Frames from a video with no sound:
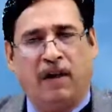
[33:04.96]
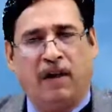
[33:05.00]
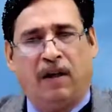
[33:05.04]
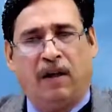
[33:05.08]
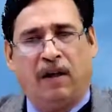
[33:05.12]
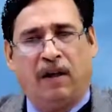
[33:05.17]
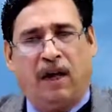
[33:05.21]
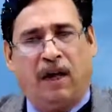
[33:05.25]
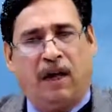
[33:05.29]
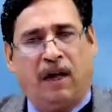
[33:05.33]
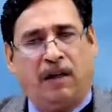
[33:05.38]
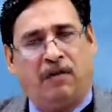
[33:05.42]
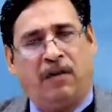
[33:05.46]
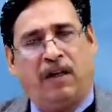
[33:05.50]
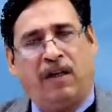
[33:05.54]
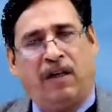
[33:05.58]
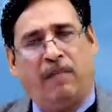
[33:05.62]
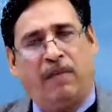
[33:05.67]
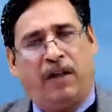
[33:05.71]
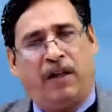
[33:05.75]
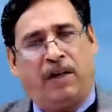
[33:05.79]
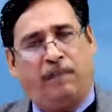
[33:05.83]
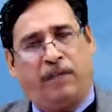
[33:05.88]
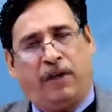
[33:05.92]
Are you getting
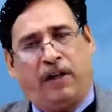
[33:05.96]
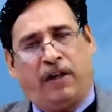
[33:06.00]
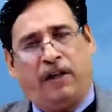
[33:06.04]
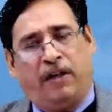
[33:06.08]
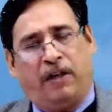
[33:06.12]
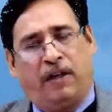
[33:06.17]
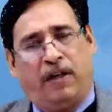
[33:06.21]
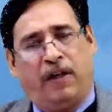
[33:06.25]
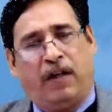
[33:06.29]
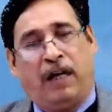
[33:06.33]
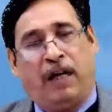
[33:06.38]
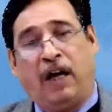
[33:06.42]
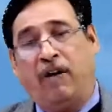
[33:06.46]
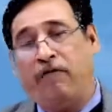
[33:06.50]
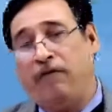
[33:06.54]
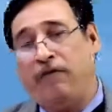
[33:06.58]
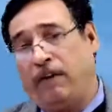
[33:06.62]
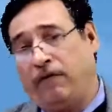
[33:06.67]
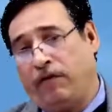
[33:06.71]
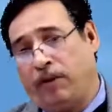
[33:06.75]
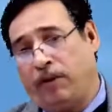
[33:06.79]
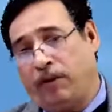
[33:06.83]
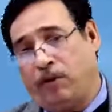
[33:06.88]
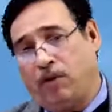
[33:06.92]
my point?
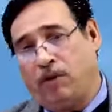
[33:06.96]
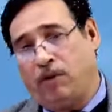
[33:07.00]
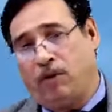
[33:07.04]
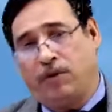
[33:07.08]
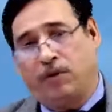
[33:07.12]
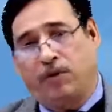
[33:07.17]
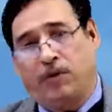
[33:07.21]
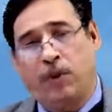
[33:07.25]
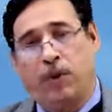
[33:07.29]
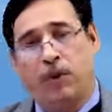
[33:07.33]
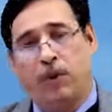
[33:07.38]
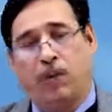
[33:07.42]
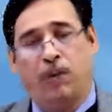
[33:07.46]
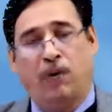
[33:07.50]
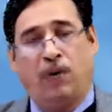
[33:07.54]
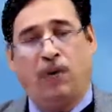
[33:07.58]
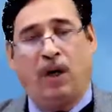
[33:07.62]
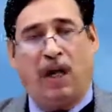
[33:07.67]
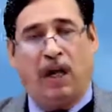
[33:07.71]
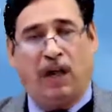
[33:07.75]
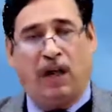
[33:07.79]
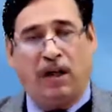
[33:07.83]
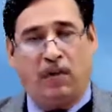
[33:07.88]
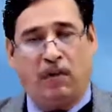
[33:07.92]
However, those who
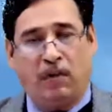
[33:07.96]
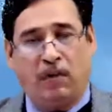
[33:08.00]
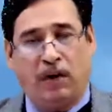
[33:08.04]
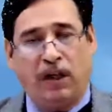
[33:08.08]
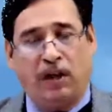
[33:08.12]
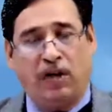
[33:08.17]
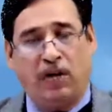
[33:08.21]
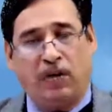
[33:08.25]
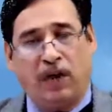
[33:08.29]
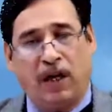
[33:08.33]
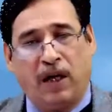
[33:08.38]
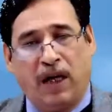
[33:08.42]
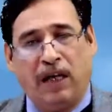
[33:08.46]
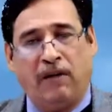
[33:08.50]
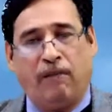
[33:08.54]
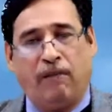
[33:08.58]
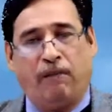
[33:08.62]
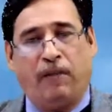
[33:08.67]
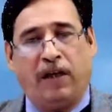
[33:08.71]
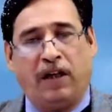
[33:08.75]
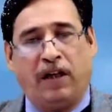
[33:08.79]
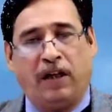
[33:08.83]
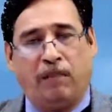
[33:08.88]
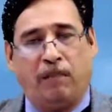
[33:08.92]
are going to help
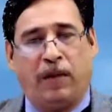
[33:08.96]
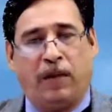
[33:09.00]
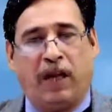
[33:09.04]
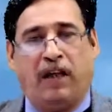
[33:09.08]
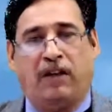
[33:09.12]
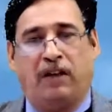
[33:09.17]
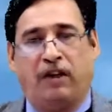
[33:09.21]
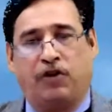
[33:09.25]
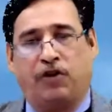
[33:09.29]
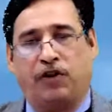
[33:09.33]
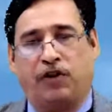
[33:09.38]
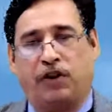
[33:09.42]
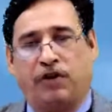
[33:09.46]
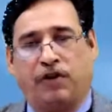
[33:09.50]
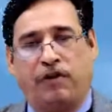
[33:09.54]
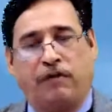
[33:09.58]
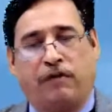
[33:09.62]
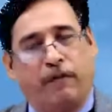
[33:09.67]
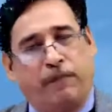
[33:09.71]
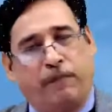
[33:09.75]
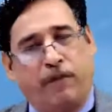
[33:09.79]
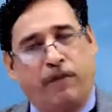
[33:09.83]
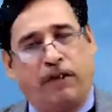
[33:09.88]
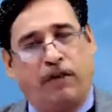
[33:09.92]
me in buying the shares of
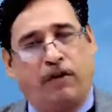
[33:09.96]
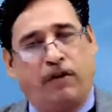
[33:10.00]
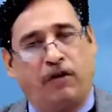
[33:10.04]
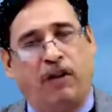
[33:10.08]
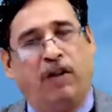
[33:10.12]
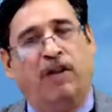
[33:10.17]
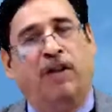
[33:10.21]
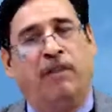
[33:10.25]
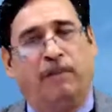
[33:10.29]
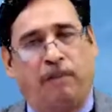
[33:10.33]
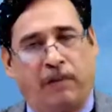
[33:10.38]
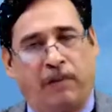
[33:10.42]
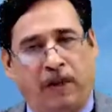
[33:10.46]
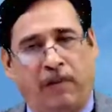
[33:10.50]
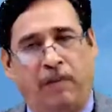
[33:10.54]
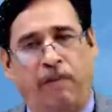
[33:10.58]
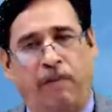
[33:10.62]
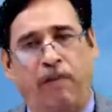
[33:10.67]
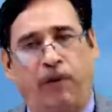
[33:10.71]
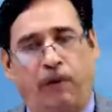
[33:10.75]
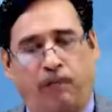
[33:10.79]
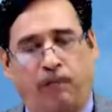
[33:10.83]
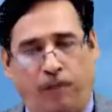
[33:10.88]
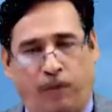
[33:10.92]
a particular company,
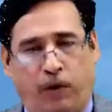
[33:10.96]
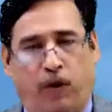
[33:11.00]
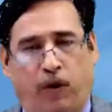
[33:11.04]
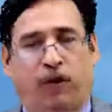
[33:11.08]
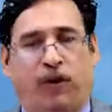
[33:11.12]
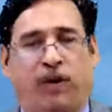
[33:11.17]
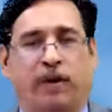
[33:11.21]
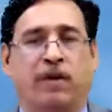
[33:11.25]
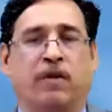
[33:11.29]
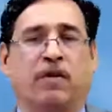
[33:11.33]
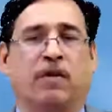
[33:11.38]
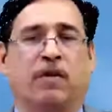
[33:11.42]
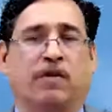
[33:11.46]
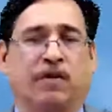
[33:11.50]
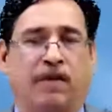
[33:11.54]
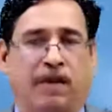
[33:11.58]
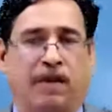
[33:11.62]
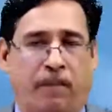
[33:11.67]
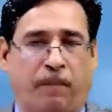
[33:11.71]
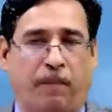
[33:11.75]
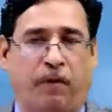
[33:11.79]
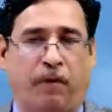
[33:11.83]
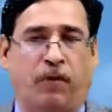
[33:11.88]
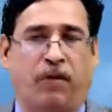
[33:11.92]
brokers or
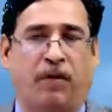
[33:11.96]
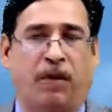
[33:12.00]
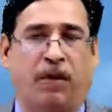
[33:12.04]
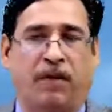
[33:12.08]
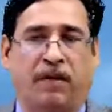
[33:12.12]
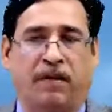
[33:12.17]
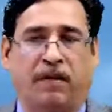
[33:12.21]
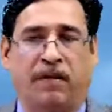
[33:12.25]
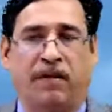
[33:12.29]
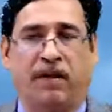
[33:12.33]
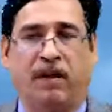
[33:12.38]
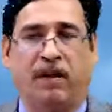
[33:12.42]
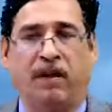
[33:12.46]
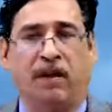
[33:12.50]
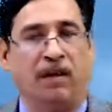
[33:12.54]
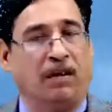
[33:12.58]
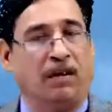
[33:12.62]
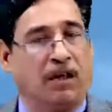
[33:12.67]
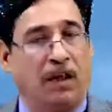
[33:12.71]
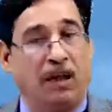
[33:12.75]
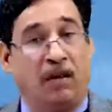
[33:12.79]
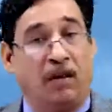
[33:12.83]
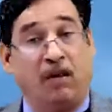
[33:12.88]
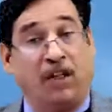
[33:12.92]
sub-brokers,
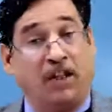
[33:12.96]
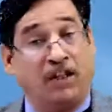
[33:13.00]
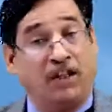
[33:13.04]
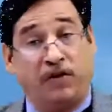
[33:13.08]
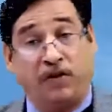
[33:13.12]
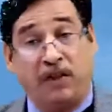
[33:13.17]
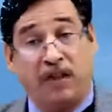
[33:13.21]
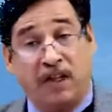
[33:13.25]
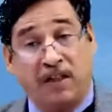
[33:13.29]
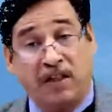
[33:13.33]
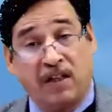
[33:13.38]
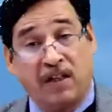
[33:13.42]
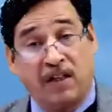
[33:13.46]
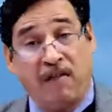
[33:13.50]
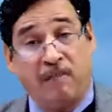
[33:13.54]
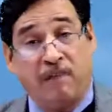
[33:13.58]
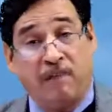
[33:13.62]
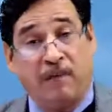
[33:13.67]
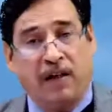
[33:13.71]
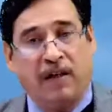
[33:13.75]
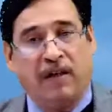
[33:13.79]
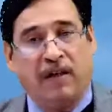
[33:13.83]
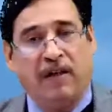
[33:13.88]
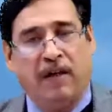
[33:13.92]
they are going to charge
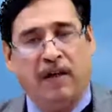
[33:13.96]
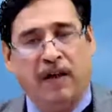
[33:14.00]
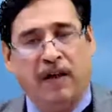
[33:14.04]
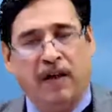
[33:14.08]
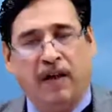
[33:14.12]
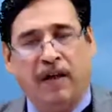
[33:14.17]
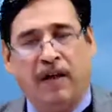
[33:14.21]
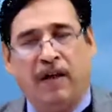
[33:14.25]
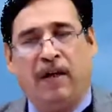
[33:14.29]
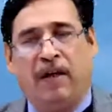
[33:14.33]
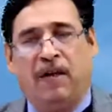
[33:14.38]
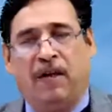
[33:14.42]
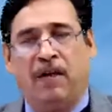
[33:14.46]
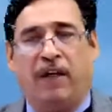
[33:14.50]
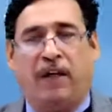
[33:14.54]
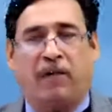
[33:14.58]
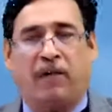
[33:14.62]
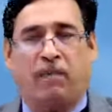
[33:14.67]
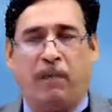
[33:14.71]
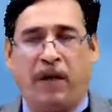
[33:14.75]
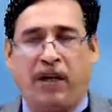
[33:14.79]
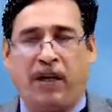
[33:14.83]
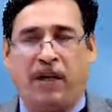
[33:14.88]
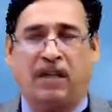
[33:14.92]
something.
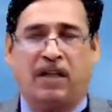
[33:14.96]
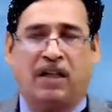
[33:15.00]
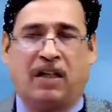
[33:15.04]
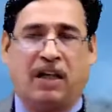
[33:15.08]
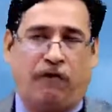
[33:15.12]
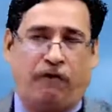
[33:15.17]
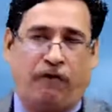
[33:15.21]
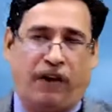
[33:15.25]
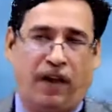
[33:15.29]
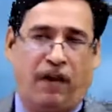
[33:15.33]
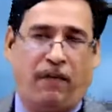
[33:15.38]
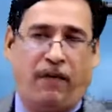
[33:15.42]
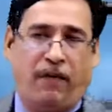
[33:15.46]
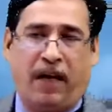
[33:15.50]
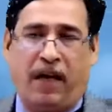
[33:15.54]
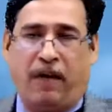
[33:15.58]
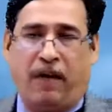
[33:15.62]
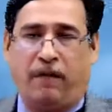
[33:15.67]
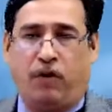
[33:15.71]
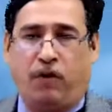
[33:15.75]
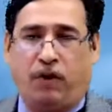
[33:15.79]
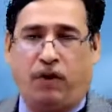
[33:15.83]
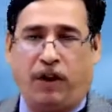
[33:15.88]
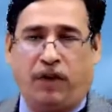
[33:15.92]
It means that whenever I
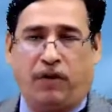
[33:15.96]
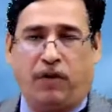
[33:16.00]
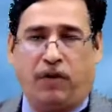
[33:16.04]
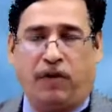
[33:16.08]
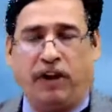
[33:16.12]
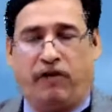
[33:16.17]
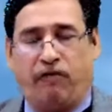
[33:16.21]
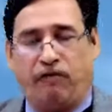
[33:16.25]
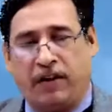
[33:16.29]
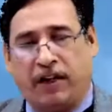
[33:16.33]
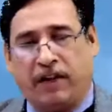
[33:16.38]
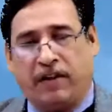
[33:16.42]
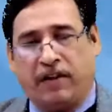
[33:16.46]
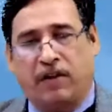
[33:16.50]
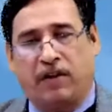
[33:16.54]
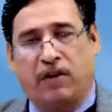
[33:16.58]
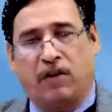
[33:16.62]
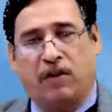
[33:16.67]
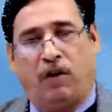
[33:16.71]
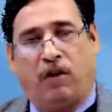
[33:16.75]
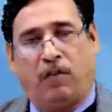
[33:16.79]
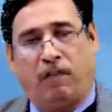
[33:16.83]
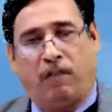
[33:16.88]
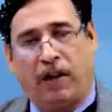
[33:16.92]
am going to invest
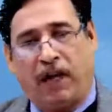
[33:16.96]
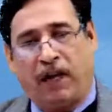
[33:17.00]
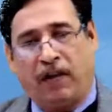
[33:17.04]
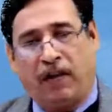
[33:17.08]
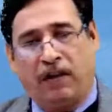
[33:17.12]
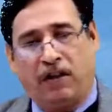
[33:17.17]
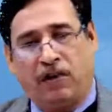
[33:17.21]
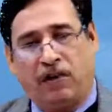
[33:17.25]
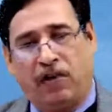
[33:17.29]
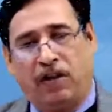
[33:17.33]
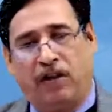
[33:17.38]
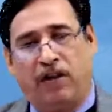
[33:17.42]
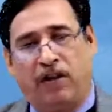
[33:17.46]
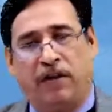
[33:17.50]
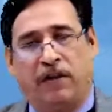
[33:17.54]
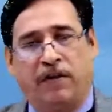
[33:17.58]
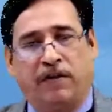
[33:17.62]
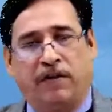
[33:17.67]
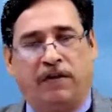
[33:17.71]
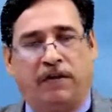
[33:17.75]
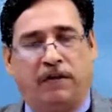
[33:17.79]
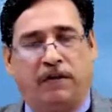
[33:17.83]
or buy the shares,